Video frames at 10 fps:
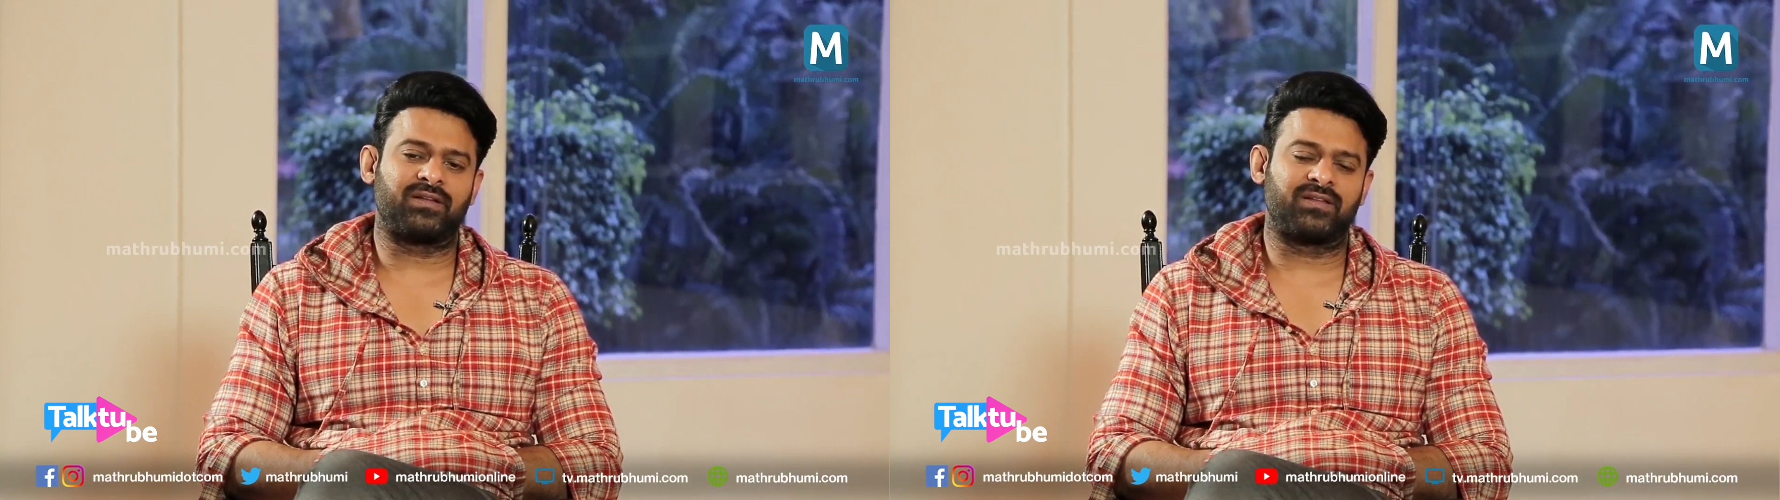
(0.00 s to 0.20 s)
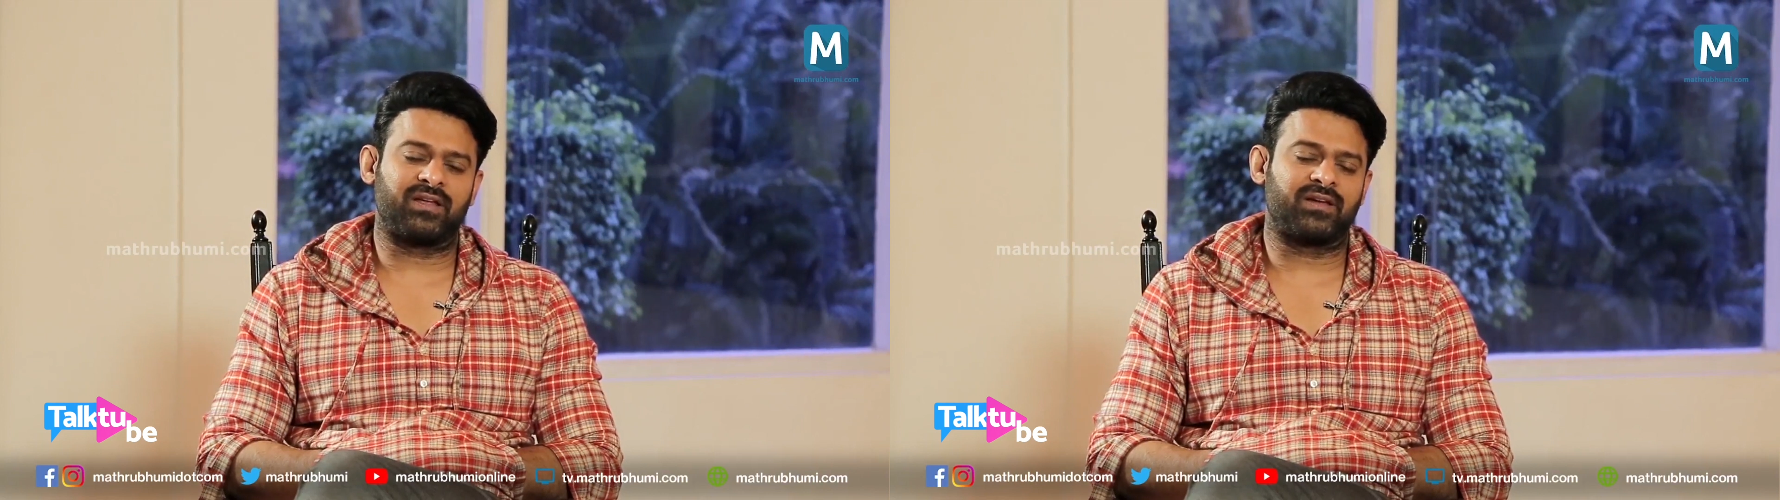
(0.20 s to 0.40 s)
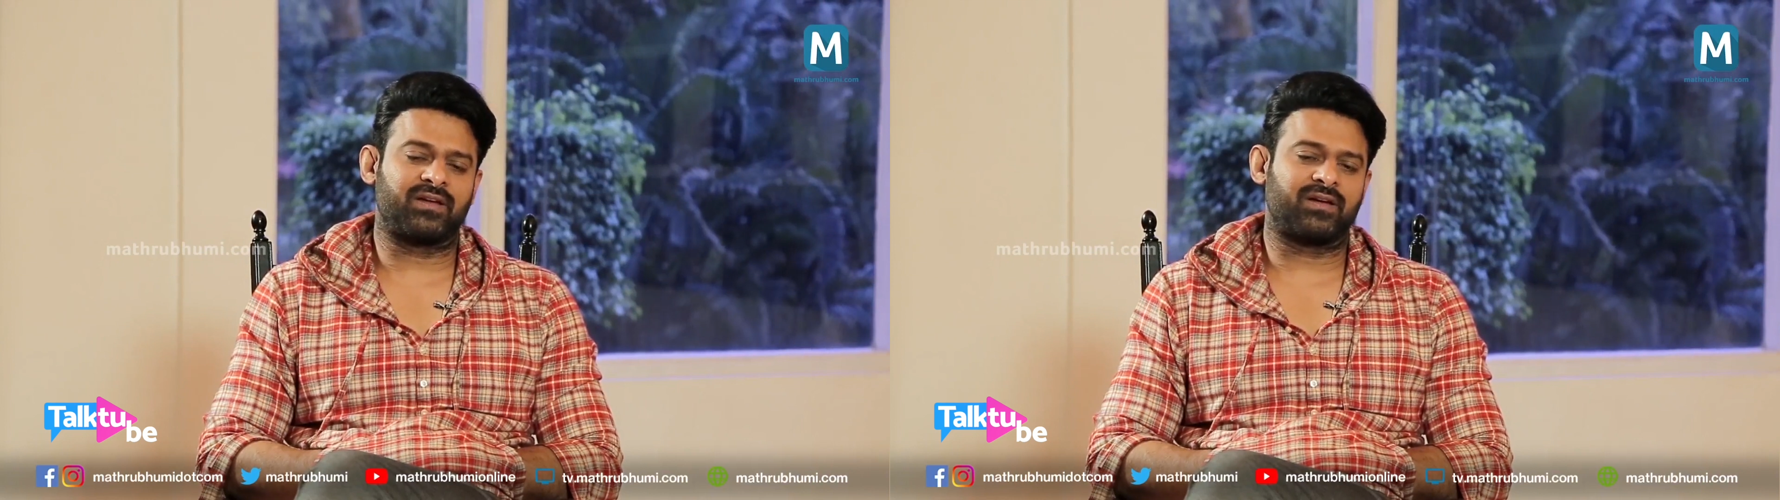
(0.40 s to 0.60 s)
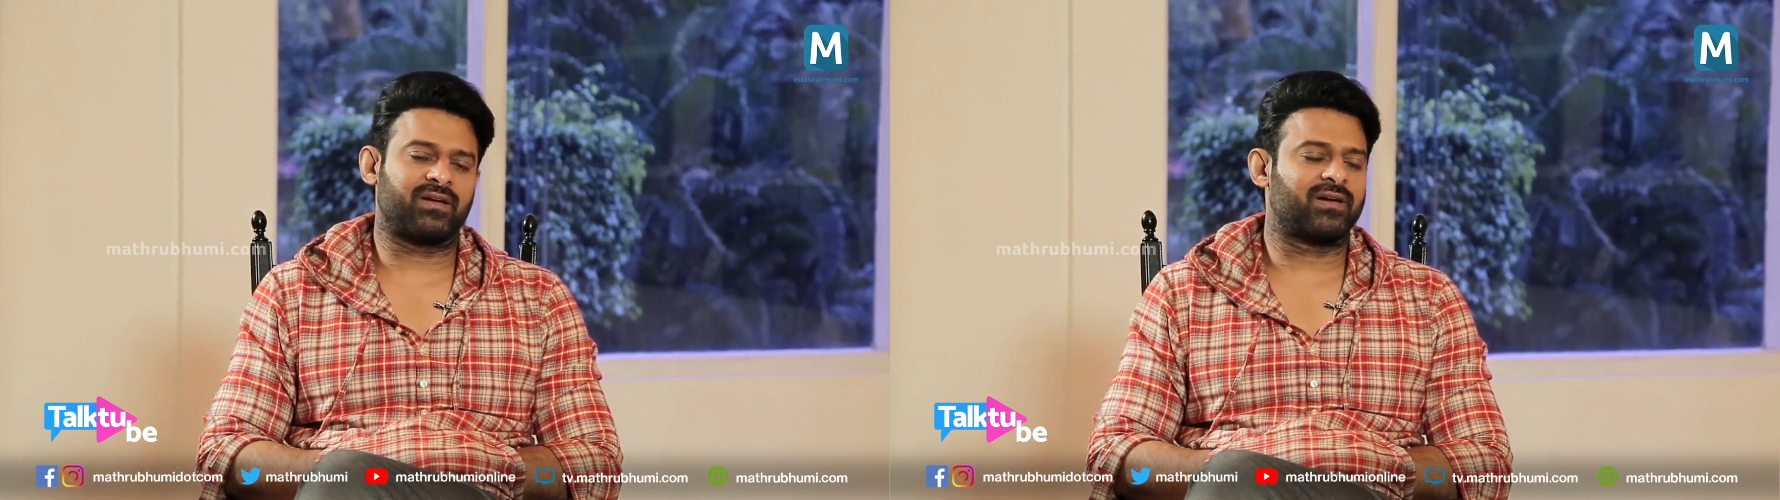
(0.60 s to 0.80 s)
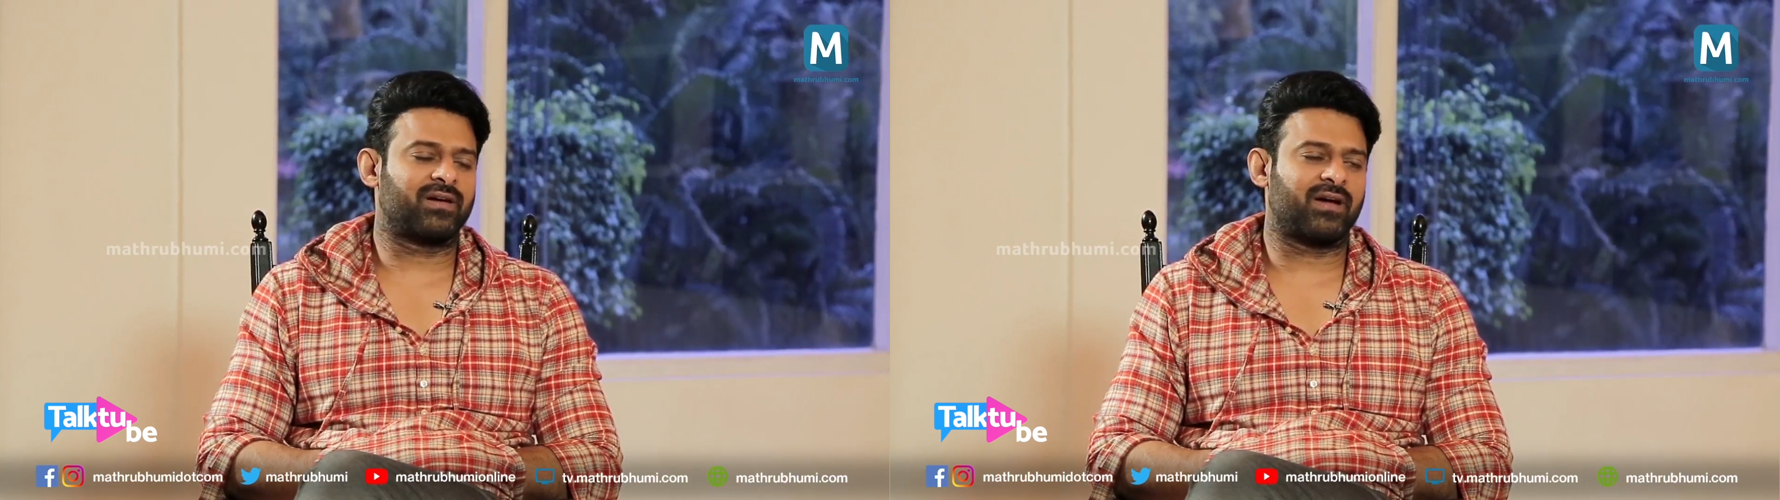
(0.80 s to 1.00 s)
I think
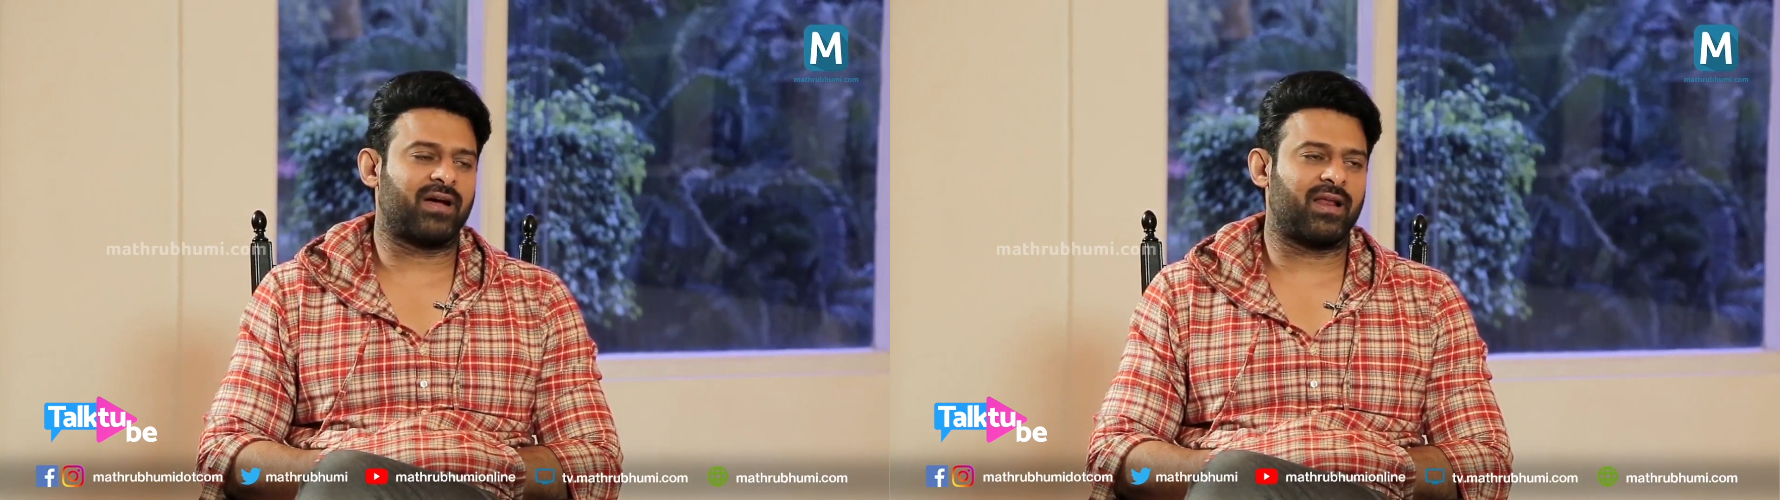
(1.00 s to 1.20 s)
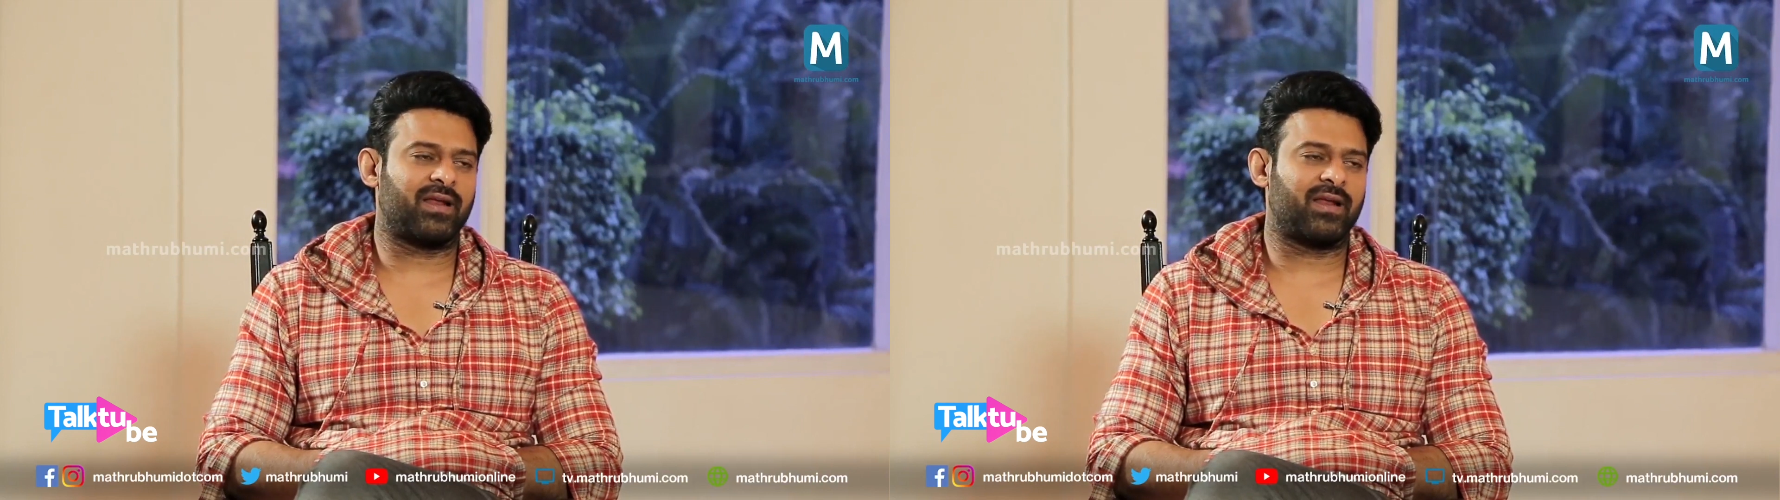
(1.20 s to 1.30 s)
I